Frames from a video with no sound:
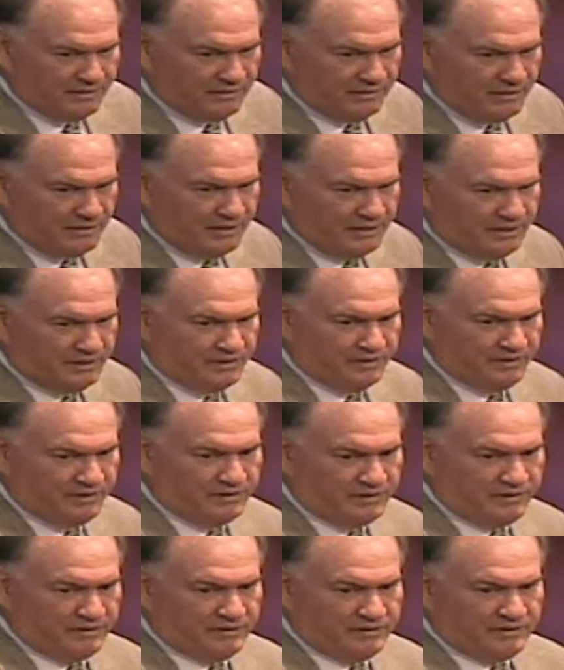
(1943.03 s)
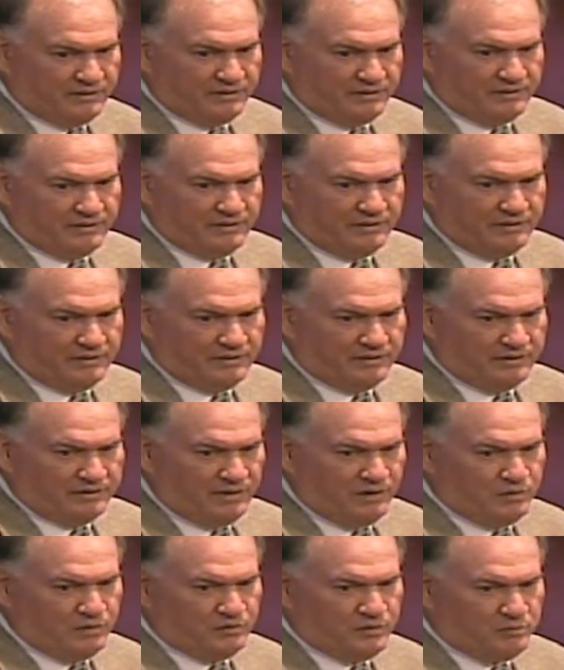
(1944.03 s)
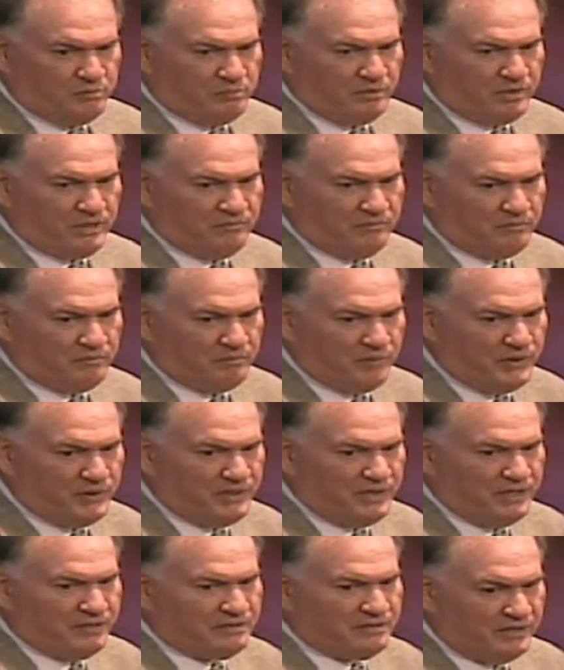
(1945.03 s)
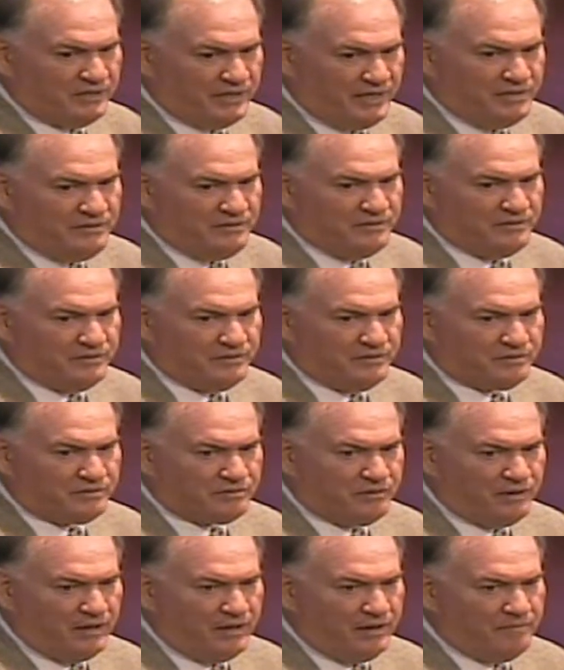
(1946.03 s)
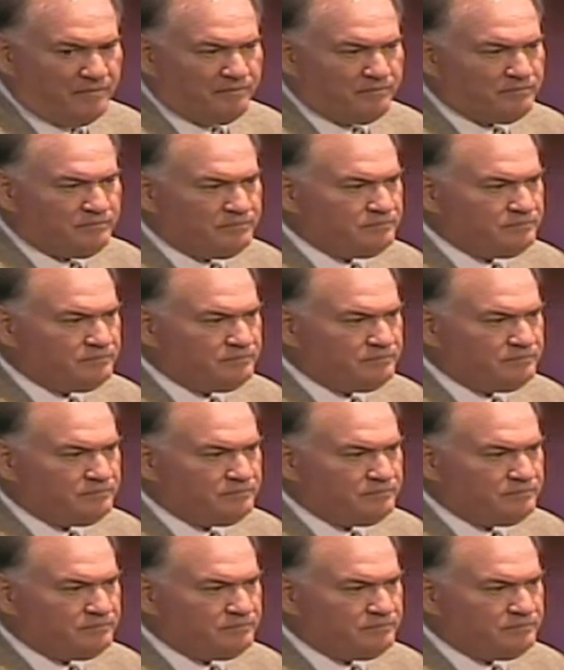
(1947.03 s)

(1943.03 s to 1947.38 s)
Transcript: that those who believe in predestination describe.